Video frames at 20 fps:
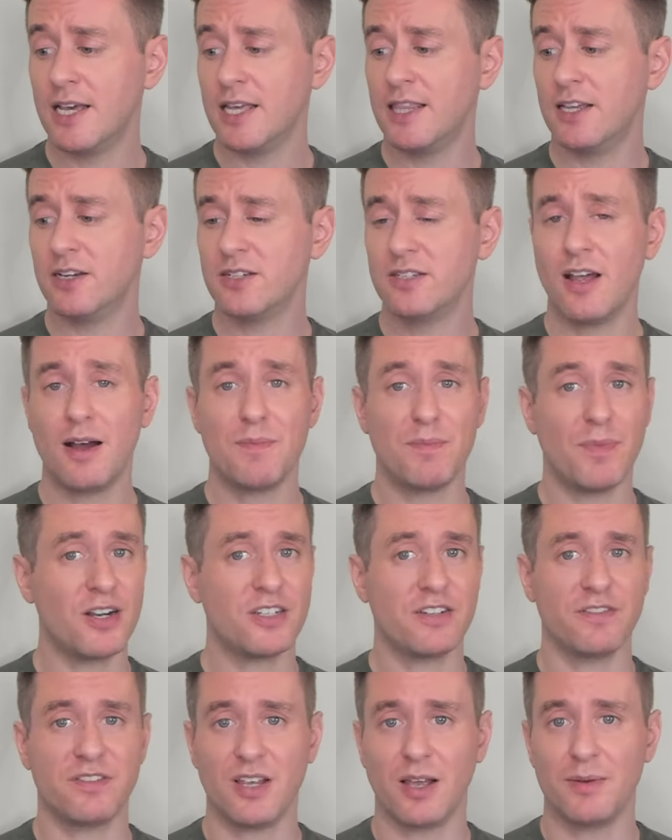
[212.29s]
There's not
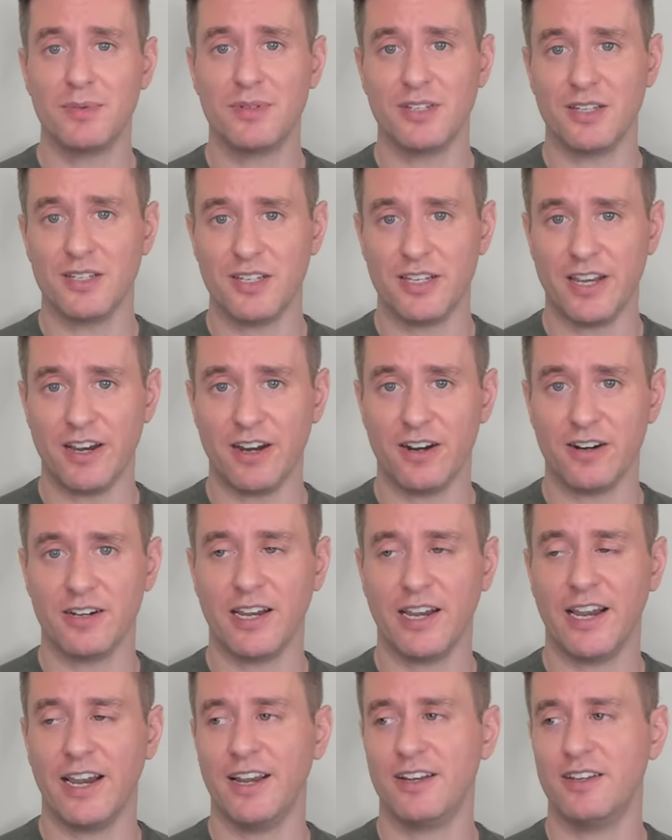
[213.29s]
much of substance here,
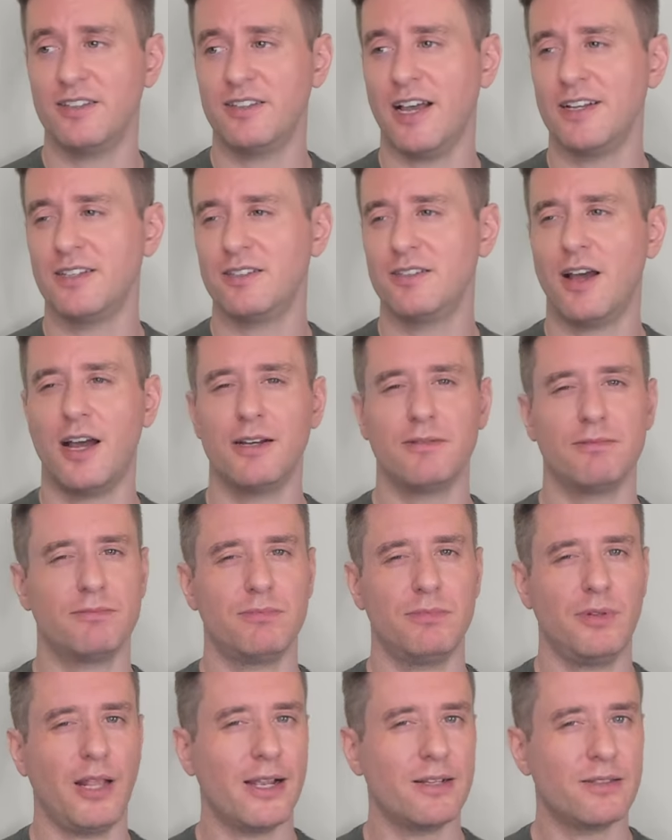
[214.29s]
and that's not
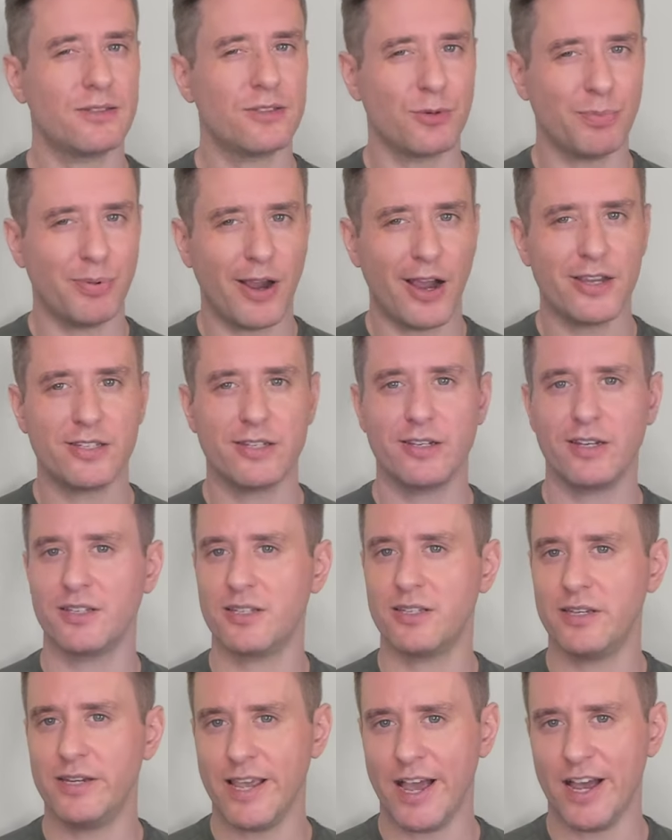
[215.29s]
that surprising.
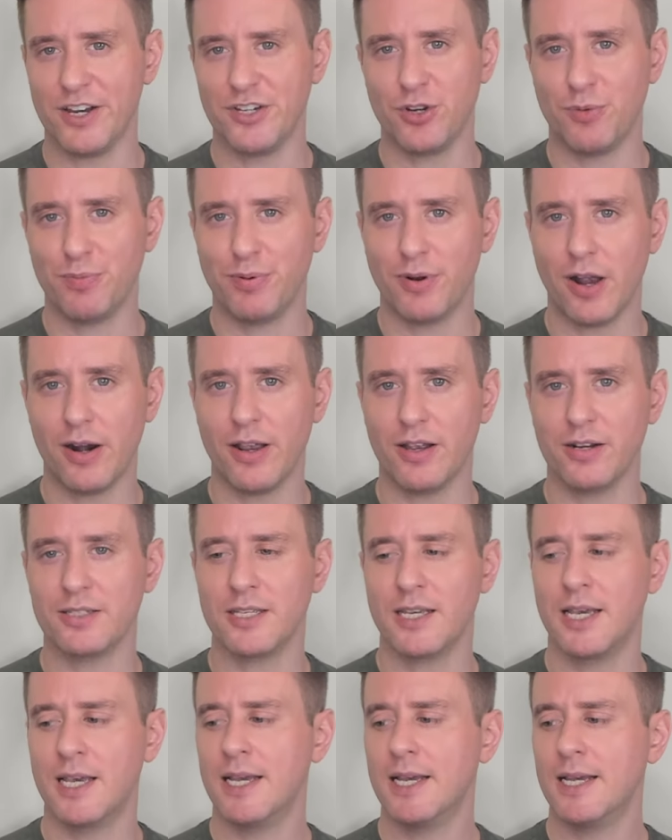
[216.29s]
It's a Diageo
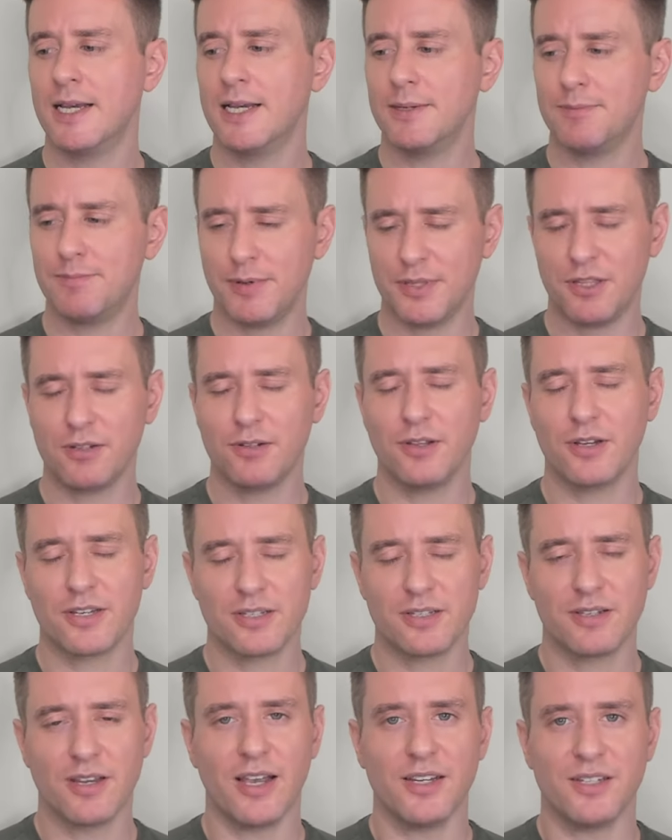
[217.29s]
product, but the look
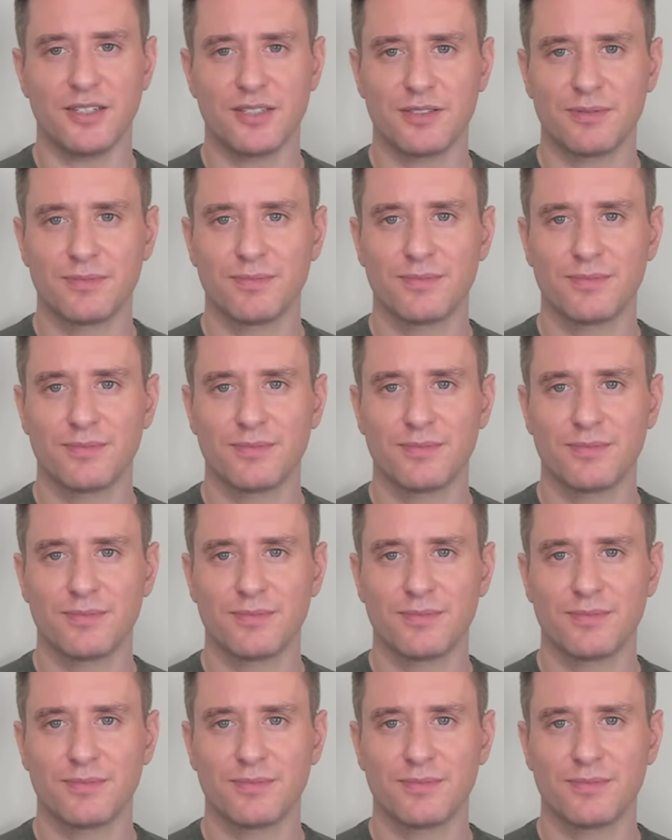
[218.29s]
is nice.